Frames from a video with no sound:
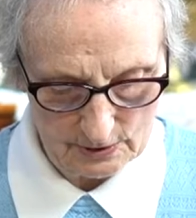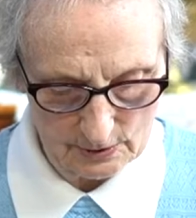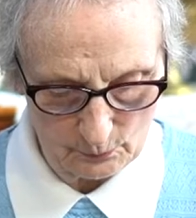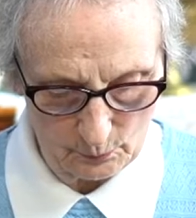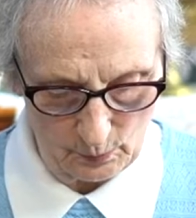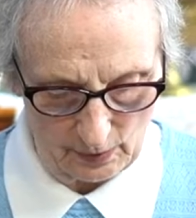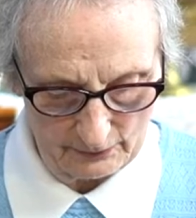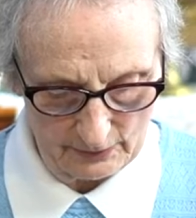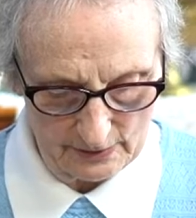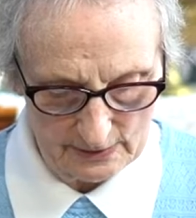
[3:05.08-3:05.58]
the
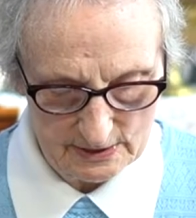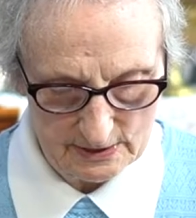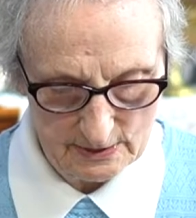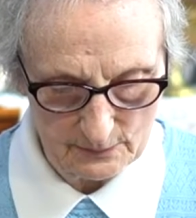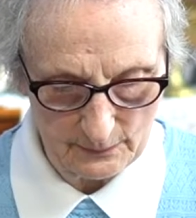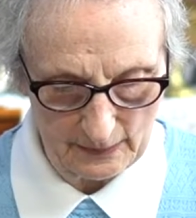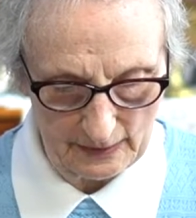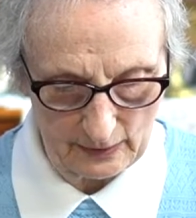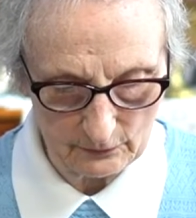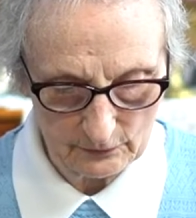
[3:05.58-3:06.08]
worries
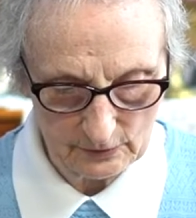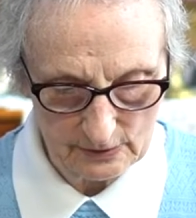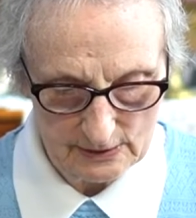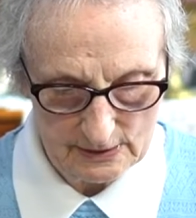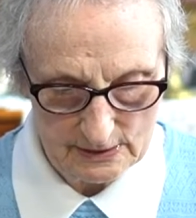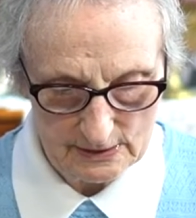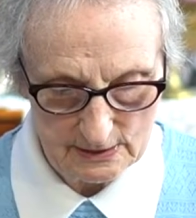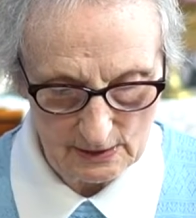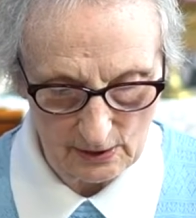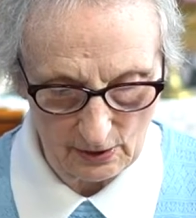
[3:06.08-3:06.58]
about
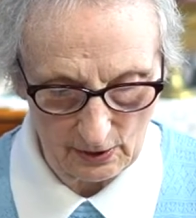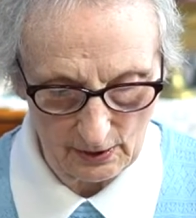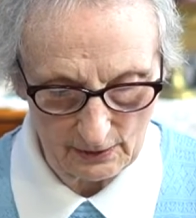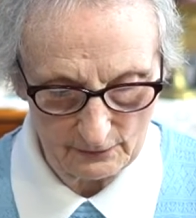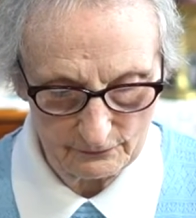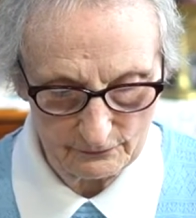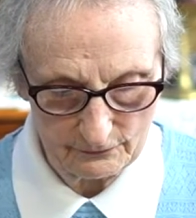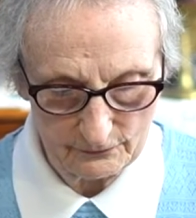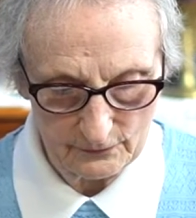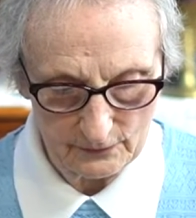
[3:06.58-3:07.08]
this
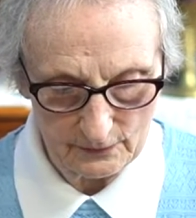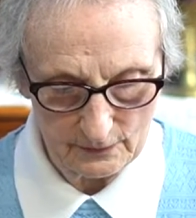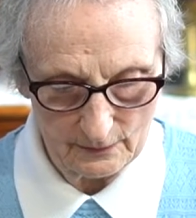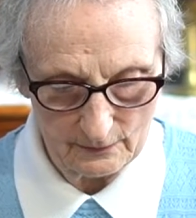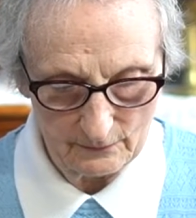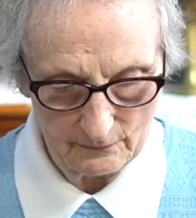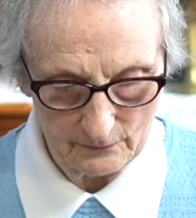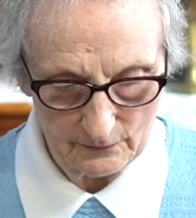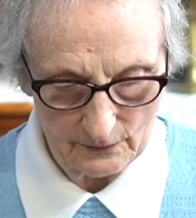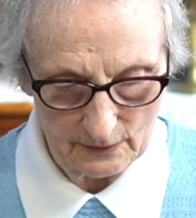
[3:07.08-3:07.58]
life,
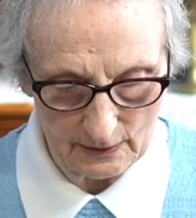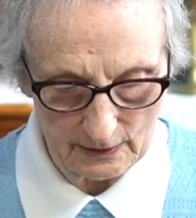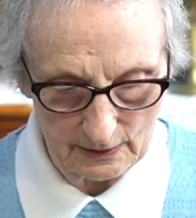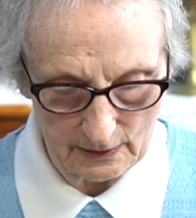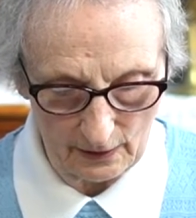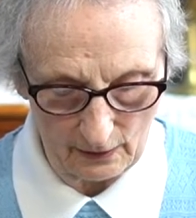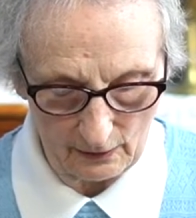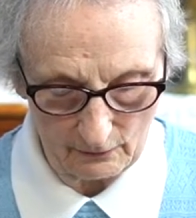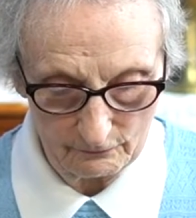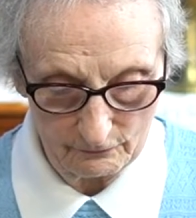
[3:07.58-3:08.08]
the
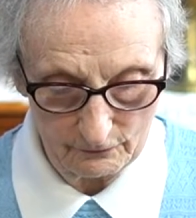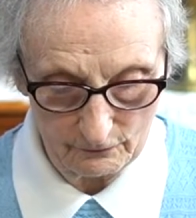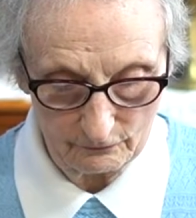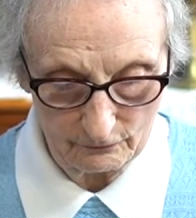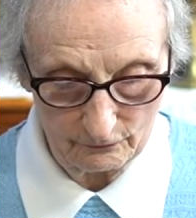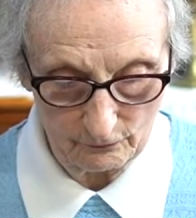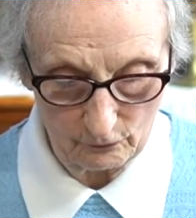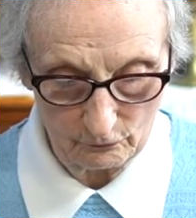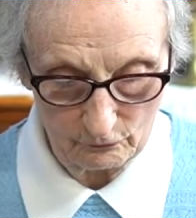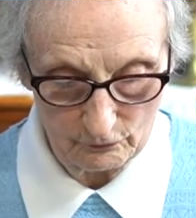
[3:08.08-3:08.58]
love
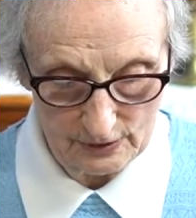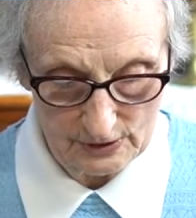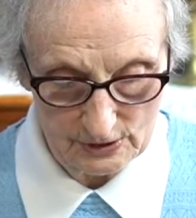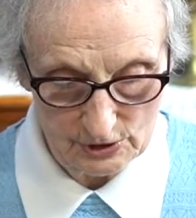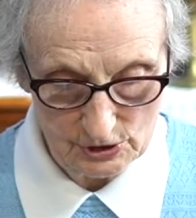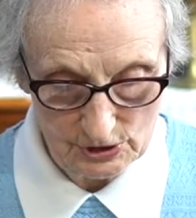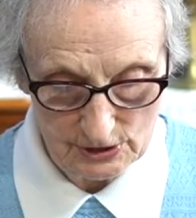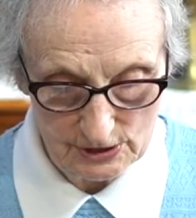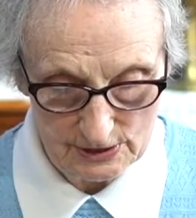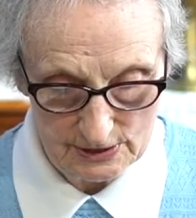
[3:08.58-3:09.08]
for
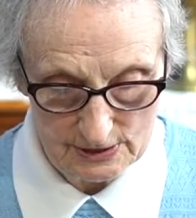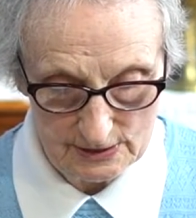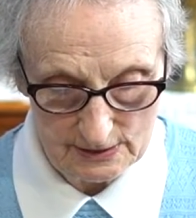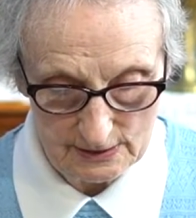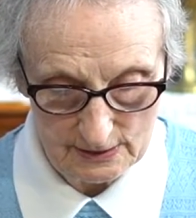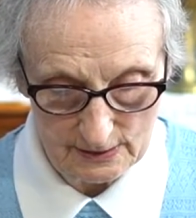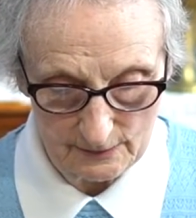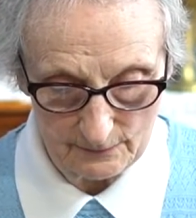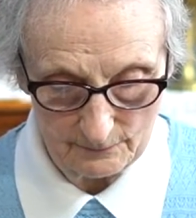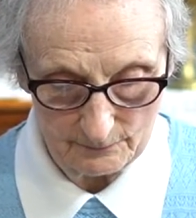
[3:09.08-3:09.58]
riches,
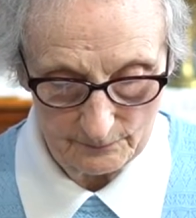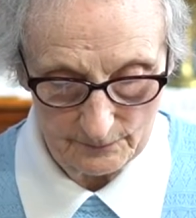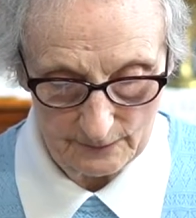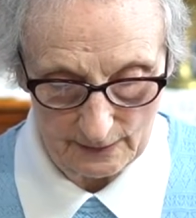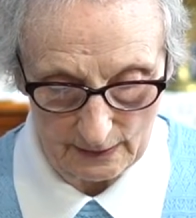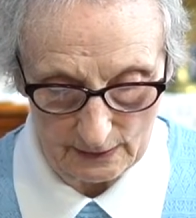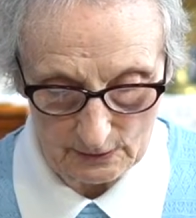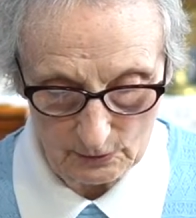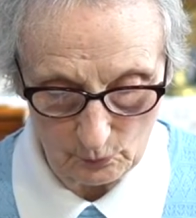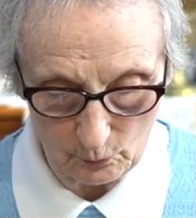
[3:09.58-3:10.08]

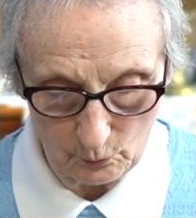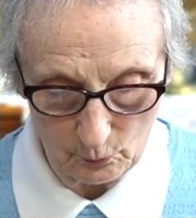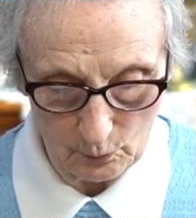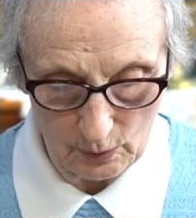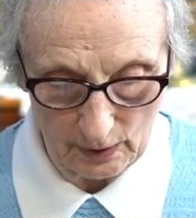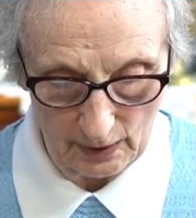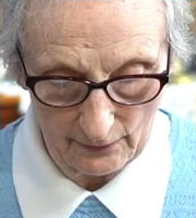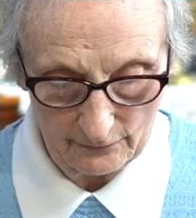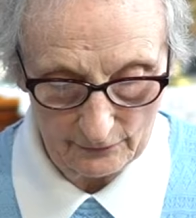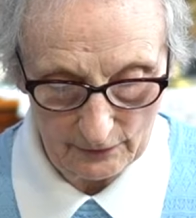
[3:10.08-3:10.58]
and
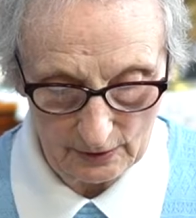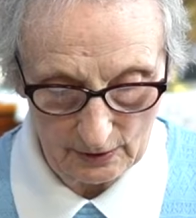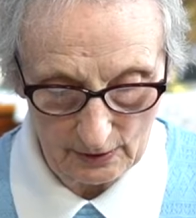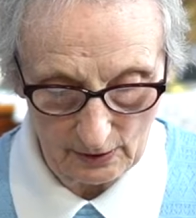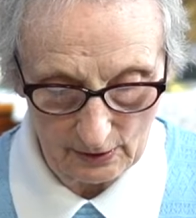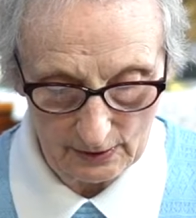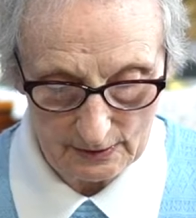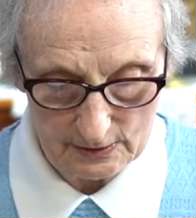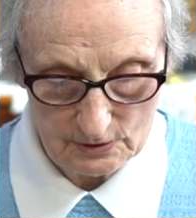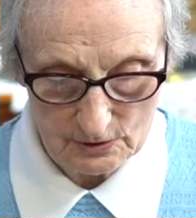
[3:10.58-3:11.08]
all other
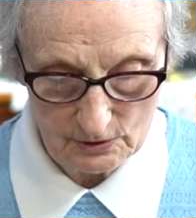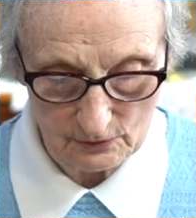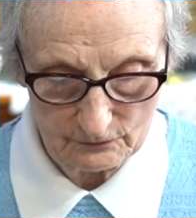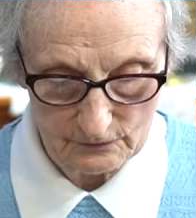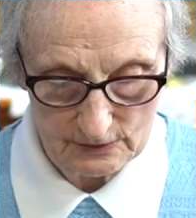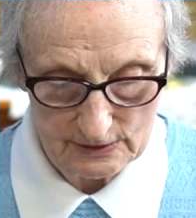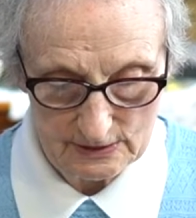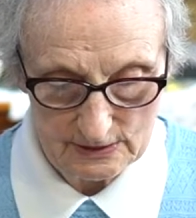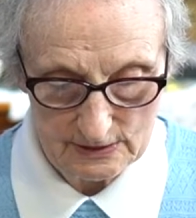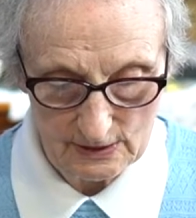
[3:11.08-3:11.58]
kinds of
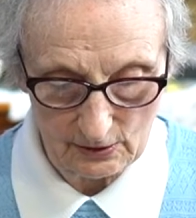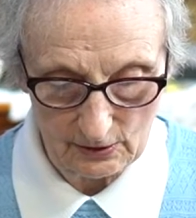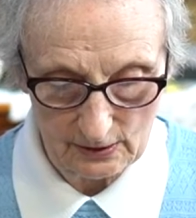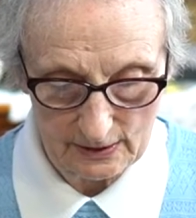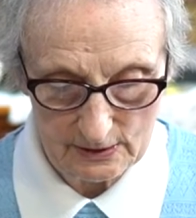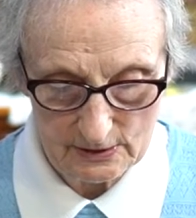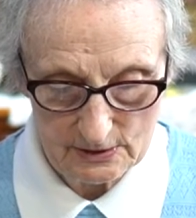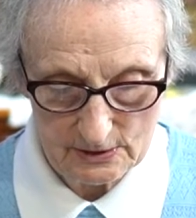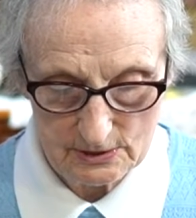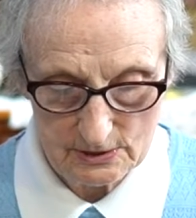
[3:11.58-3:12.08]

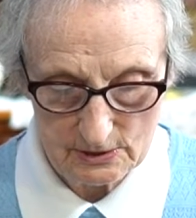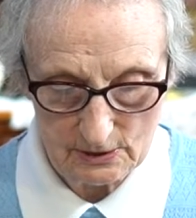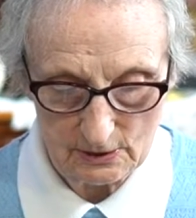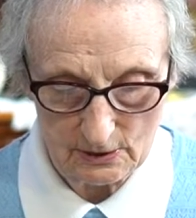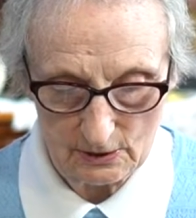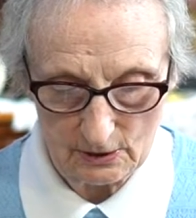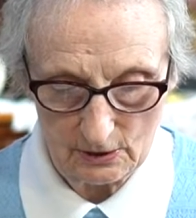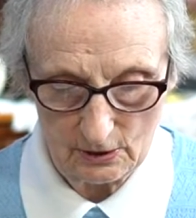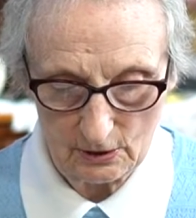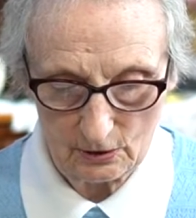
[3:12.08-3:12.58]
desires
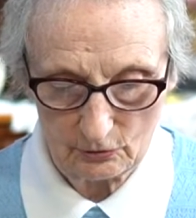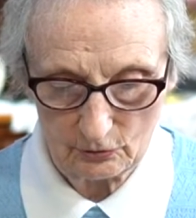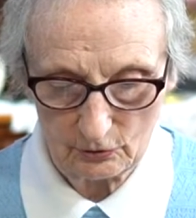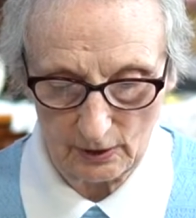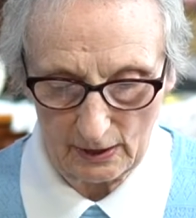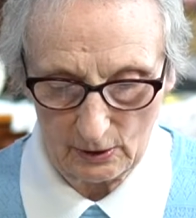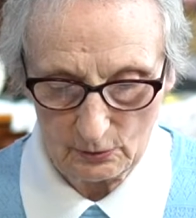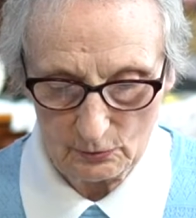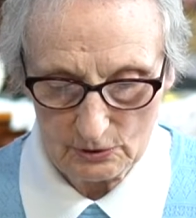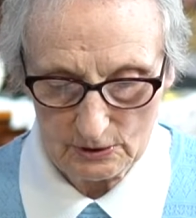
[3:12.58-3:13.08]

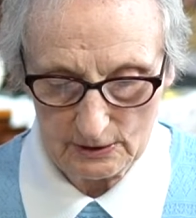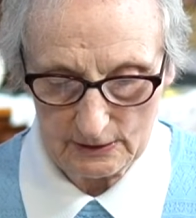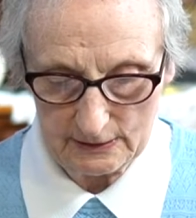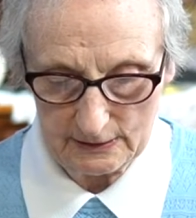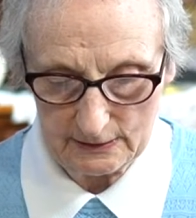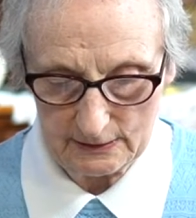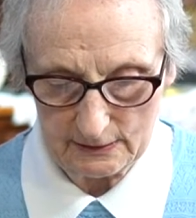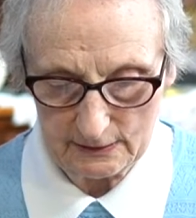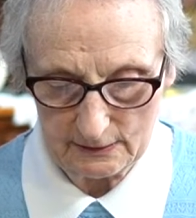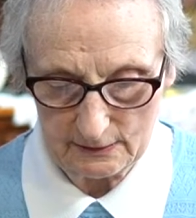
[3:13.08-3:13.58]
crowd
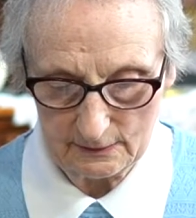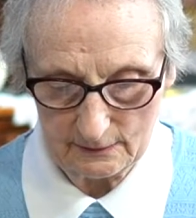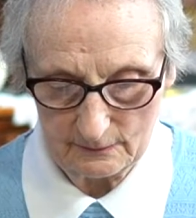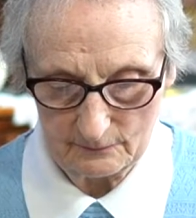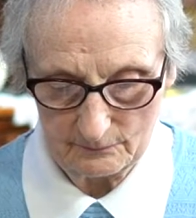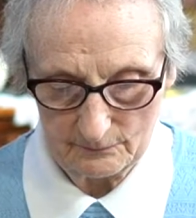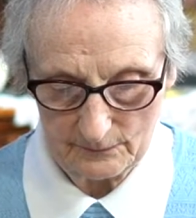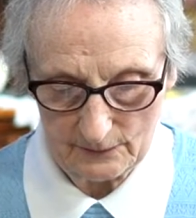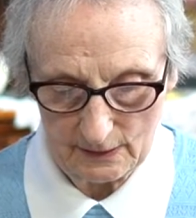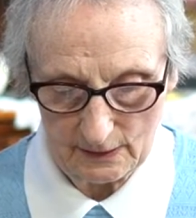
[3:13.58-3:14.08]
in
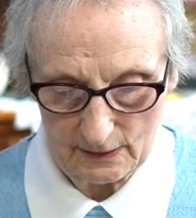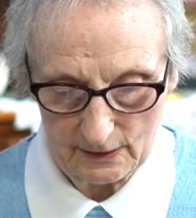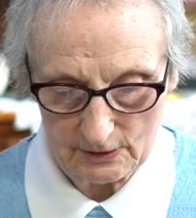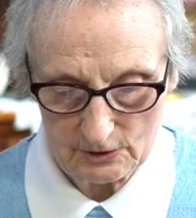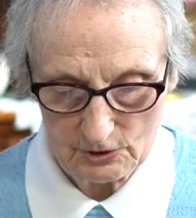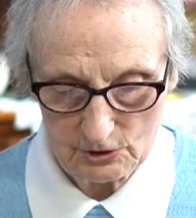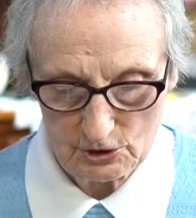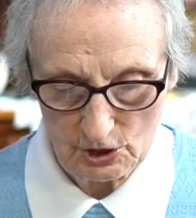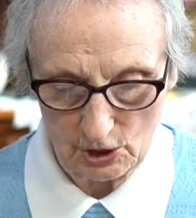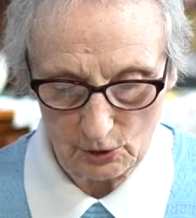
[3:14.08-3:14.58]

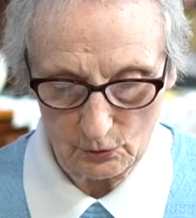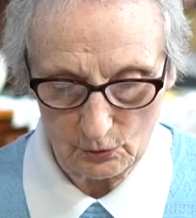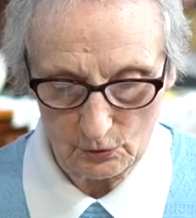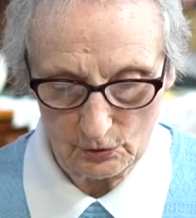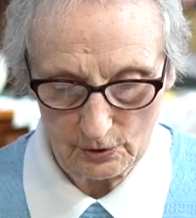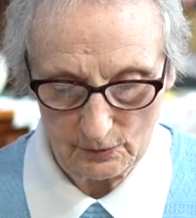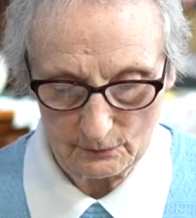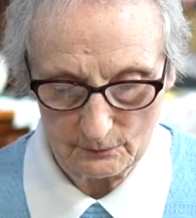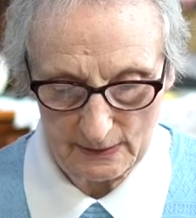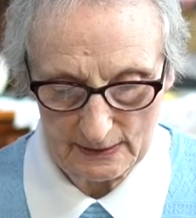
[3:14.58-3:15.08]
and
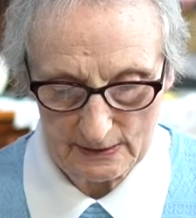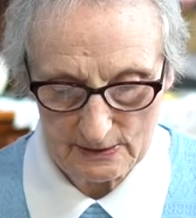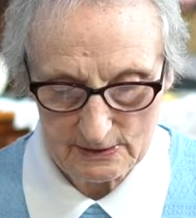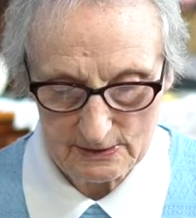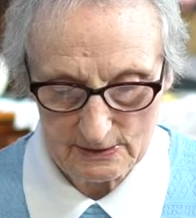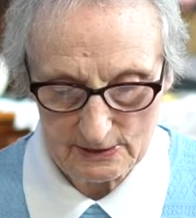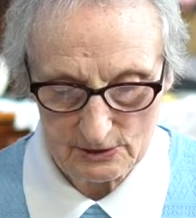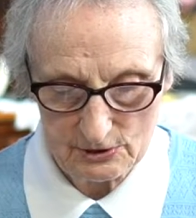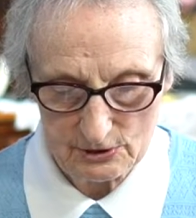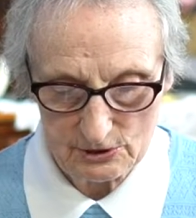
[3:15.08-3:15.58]
choke the
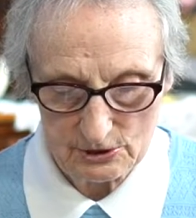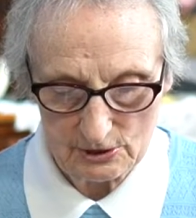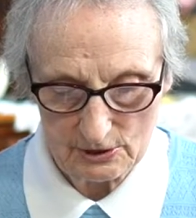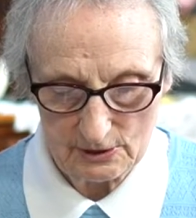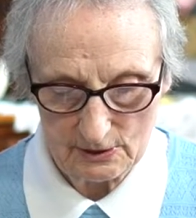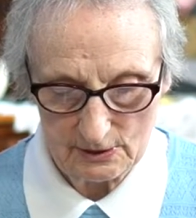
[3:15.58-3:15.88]
message,